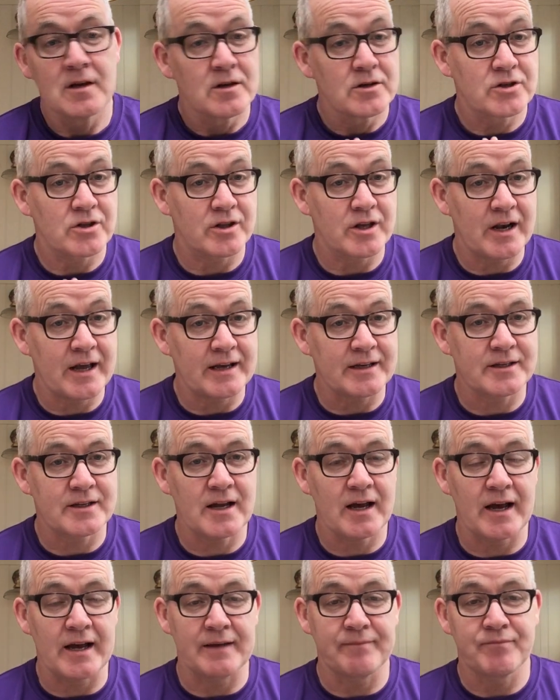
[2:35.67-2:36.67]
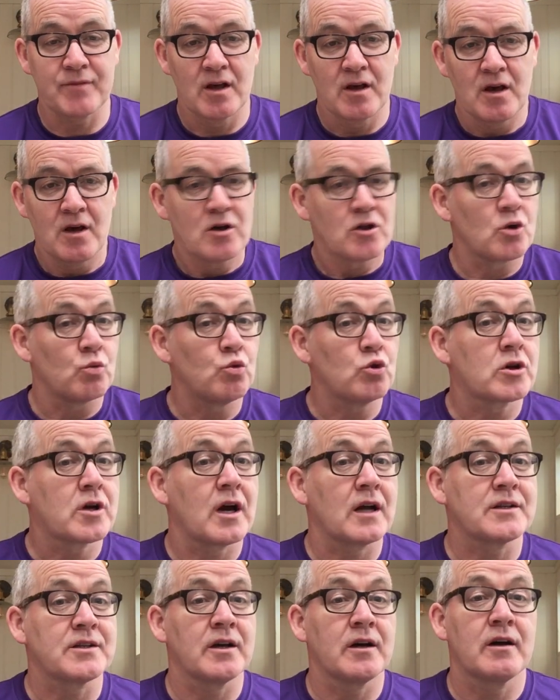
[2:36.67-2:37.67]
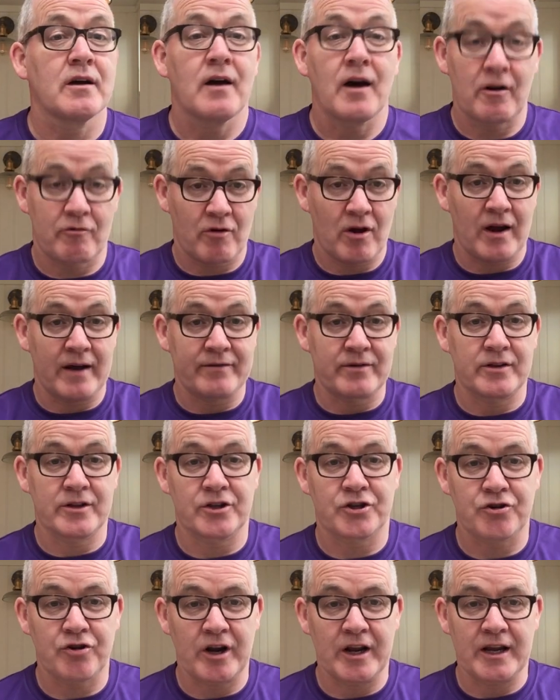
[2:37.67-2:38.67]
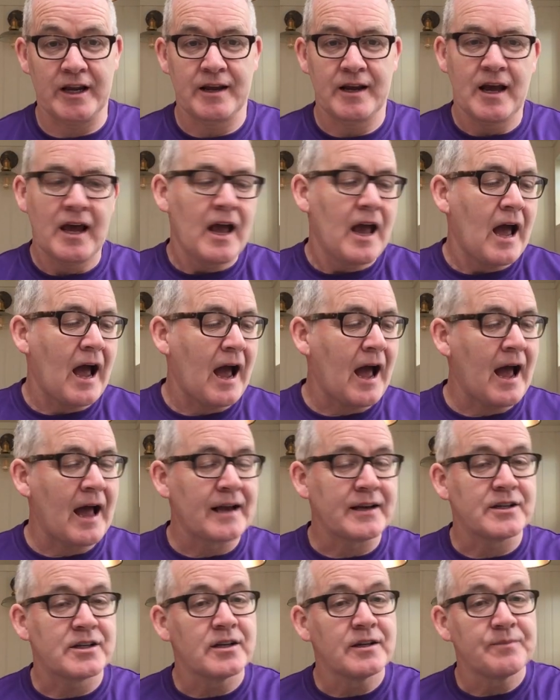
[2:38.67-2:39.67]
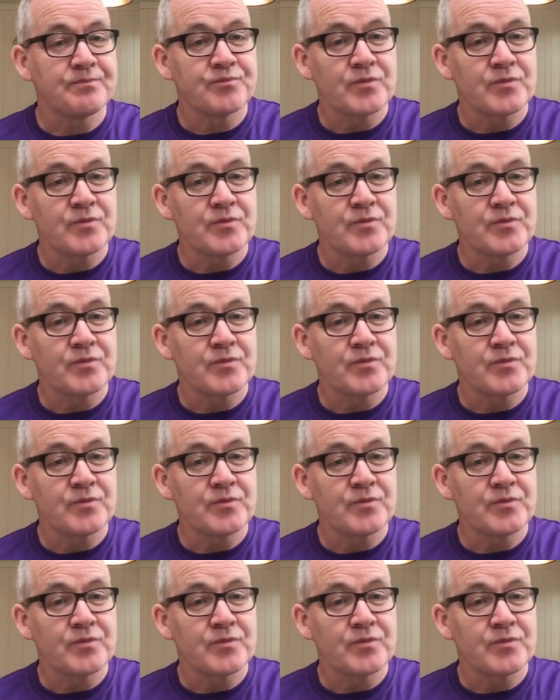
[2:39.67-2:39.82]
So the next day, the woodcutter arrived at the tree and